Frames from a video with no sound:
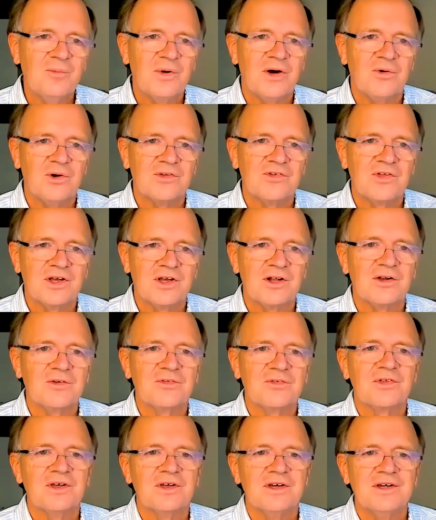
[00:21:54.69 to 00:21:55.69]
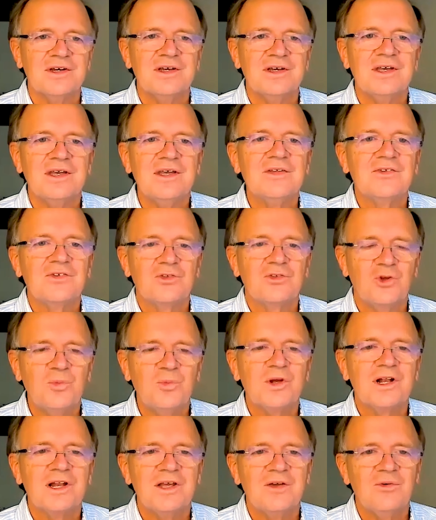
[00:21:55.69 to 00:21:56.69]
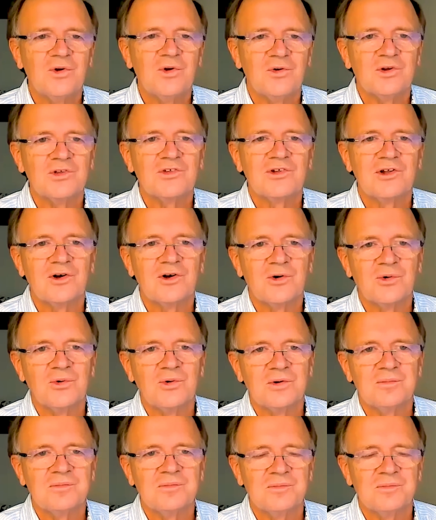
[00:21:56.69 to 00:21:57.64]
ourselves is typically very slow.